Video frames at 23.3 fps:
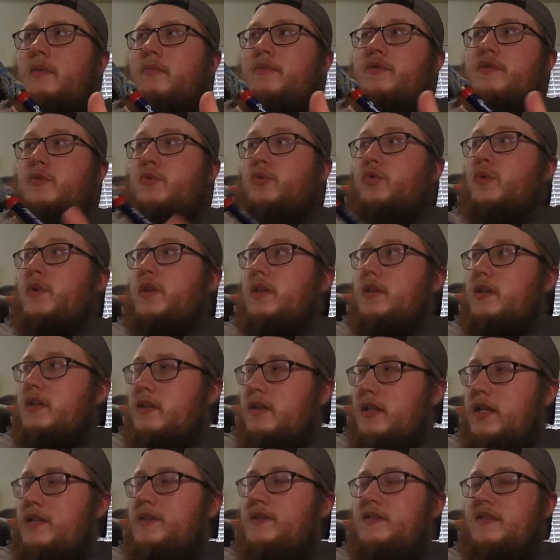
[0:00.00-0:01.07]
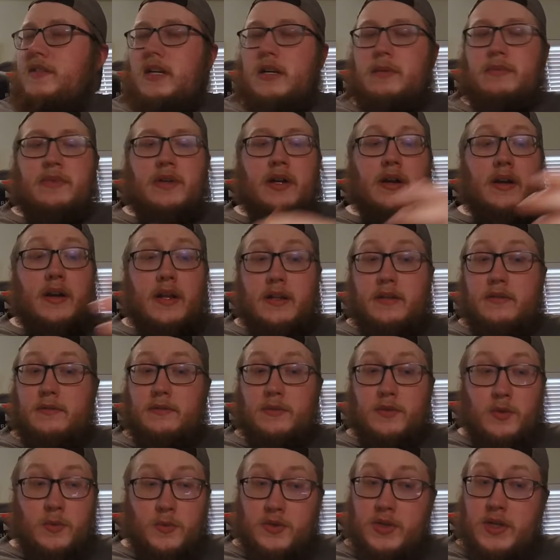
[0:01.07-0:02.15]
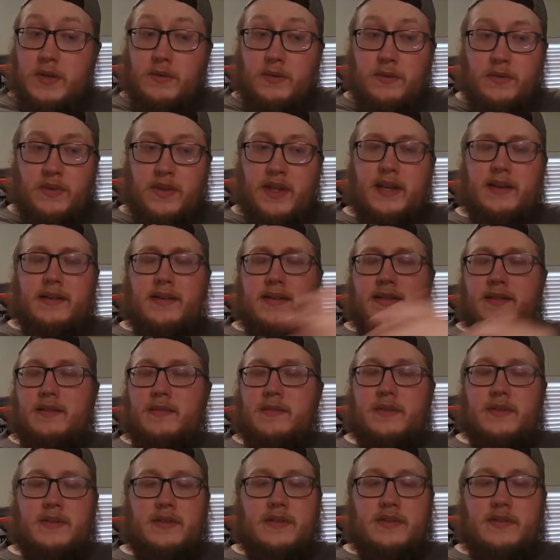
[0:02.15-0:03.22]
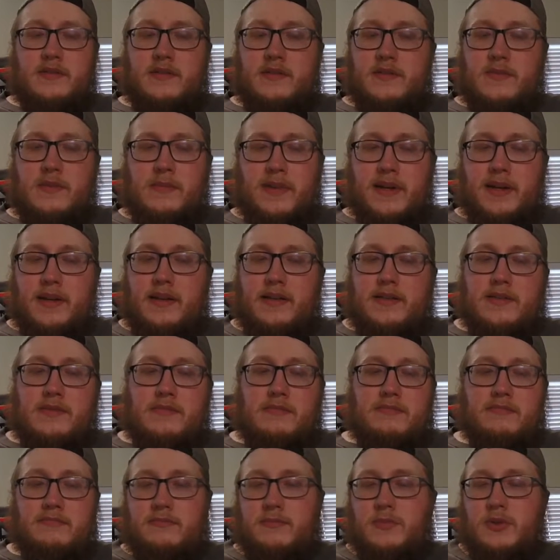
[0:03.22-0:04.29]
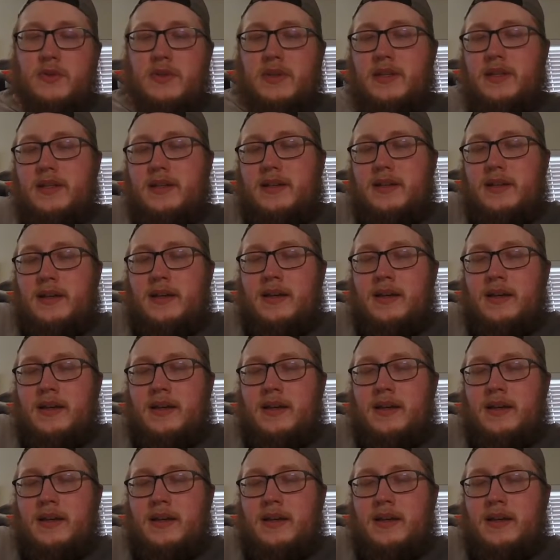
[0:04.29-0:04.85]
So really decent setup there, and for the retrieval for that, I mean this swim bait, it's really